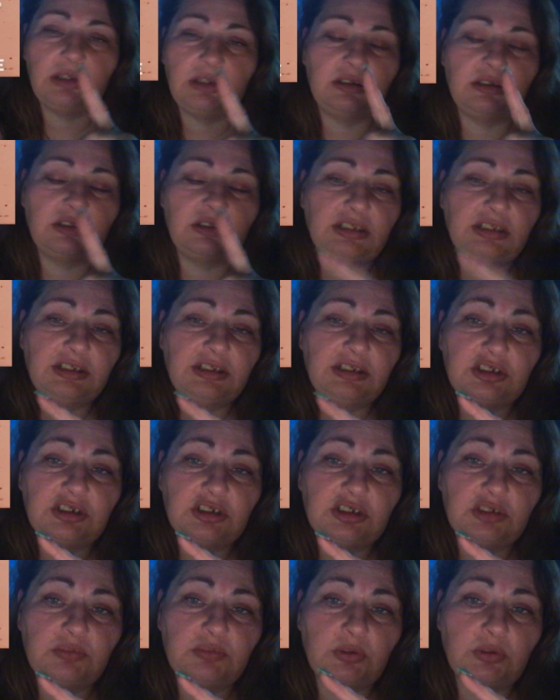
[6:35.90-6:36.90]
This
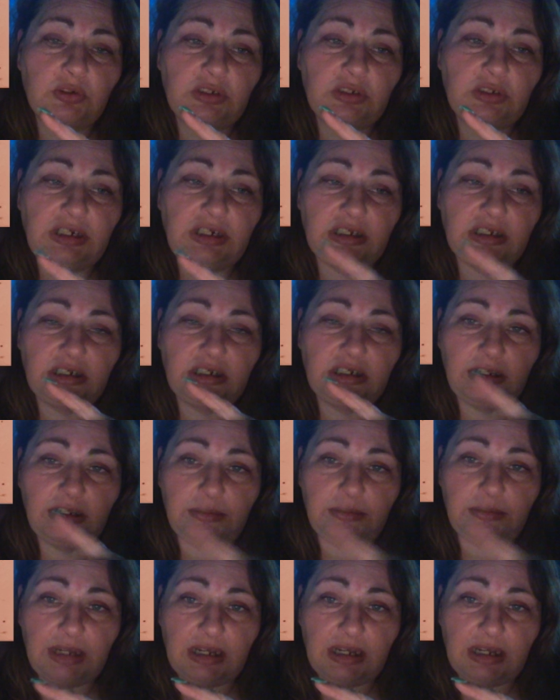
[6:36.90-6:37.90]
exfoliating clay
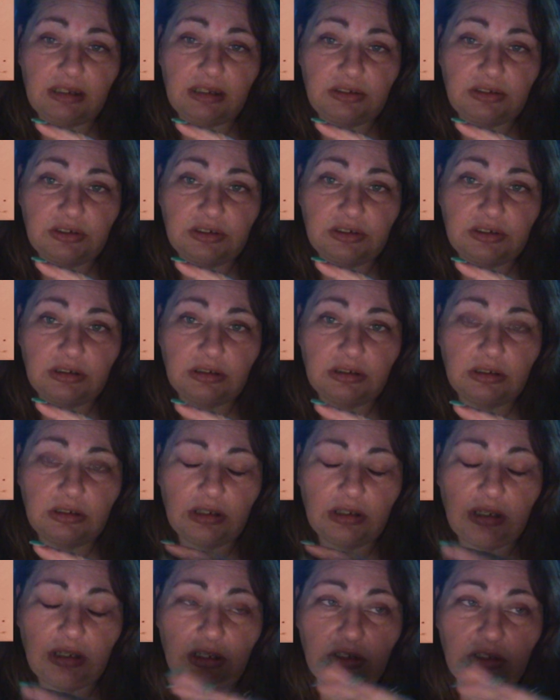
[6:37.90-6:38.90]
mask
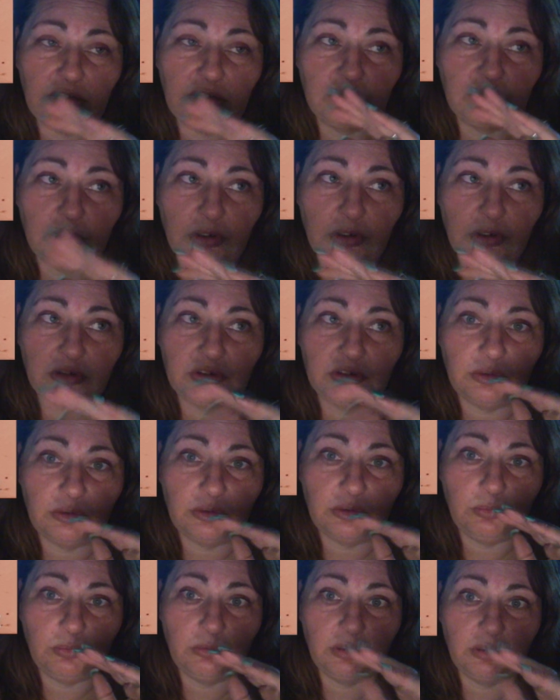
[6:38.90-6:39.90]
has worked
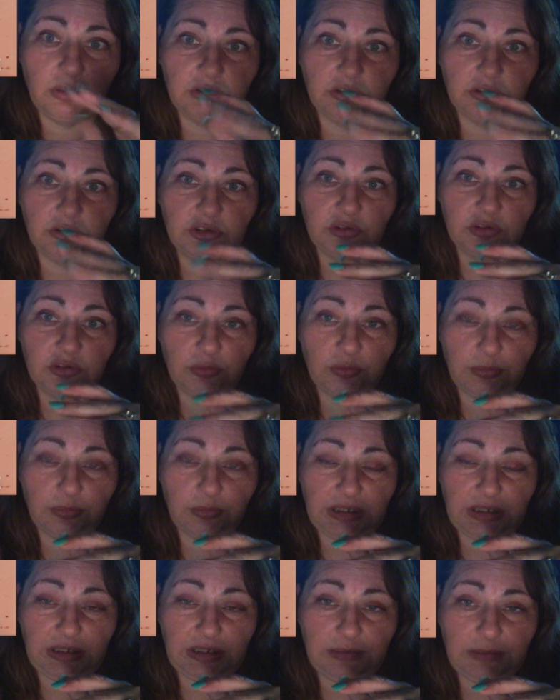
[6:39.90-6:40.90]
wonders for
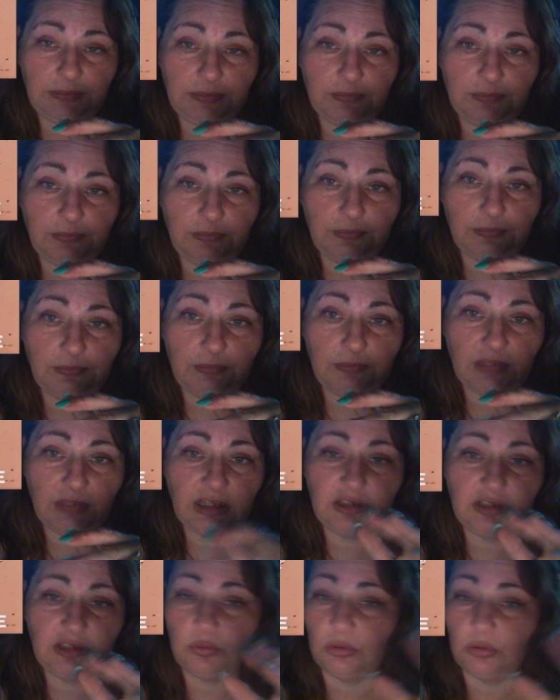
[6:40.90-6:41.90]
me.
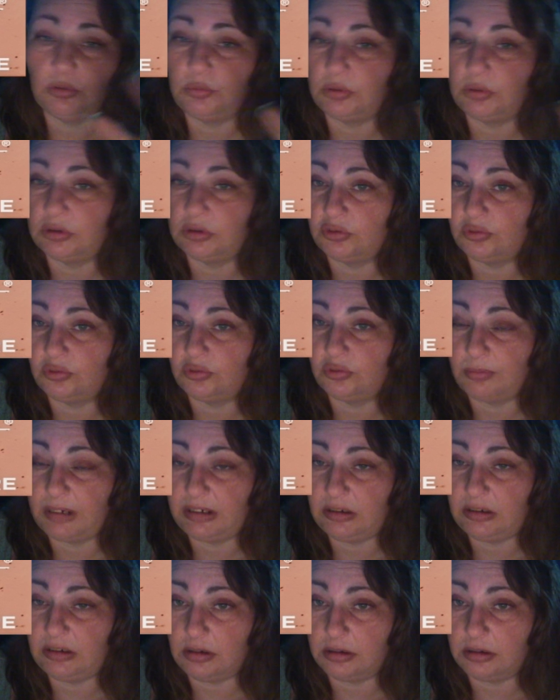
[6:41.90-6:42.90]
It's worked wonders for my
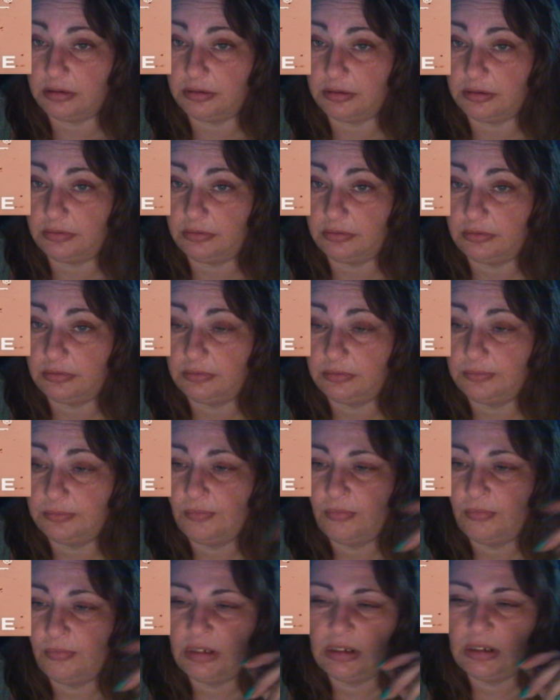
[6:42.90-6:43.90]
daughter.
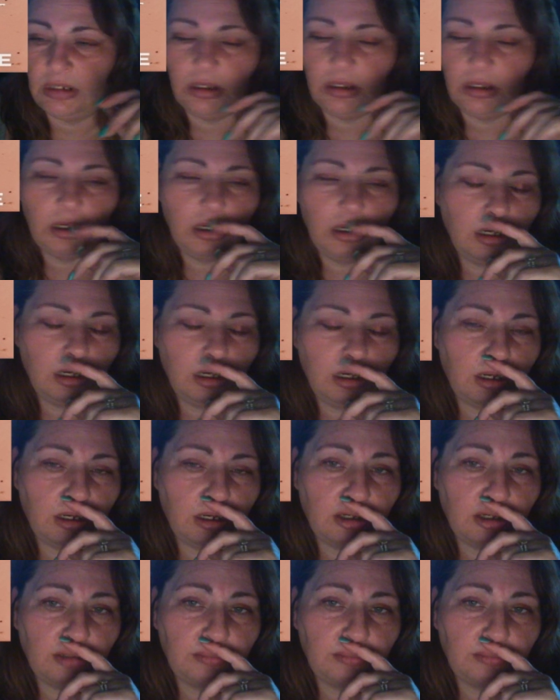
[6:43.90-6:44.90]

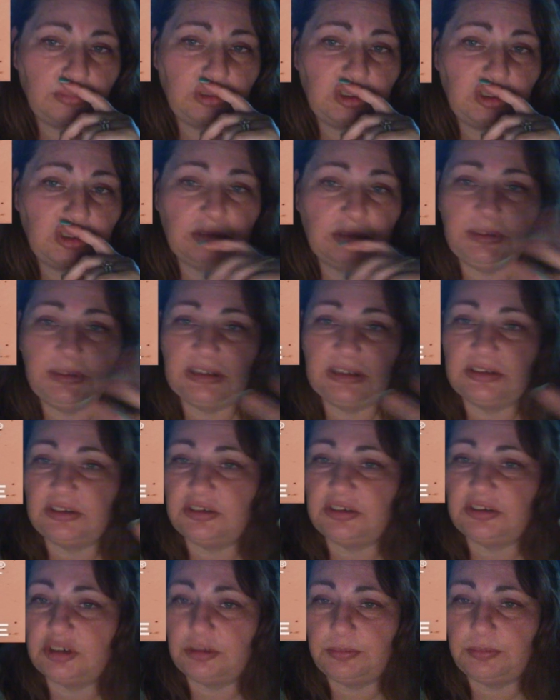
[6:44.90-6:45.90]
You can pick
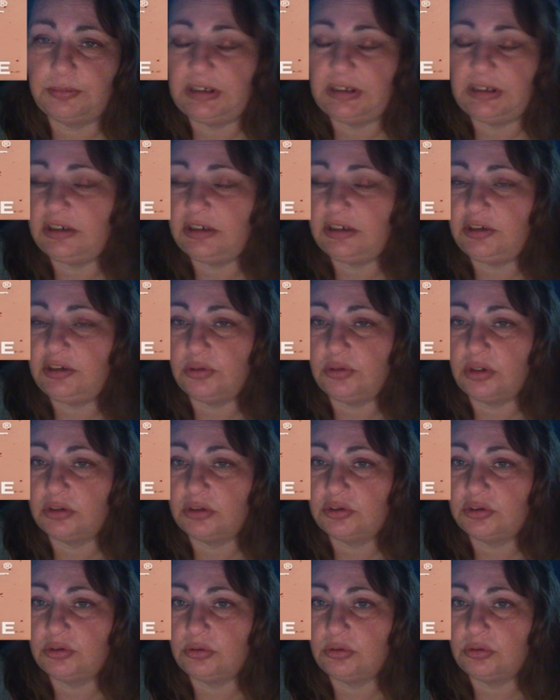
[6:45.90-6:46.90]
this up at any
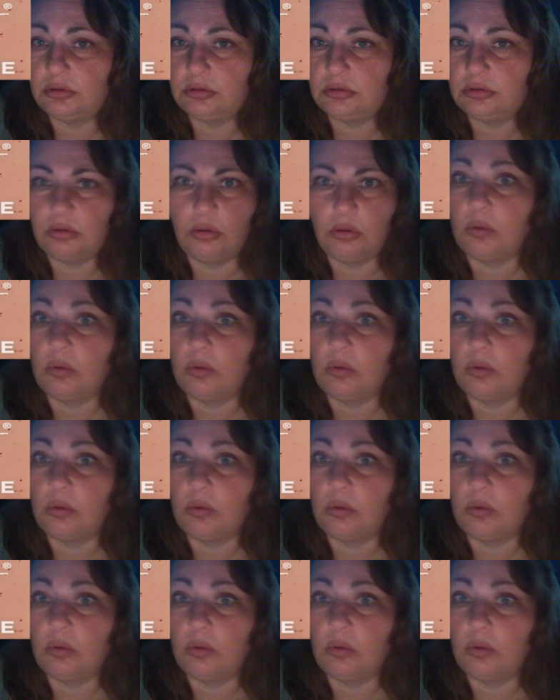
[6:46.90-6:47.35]
drugstore or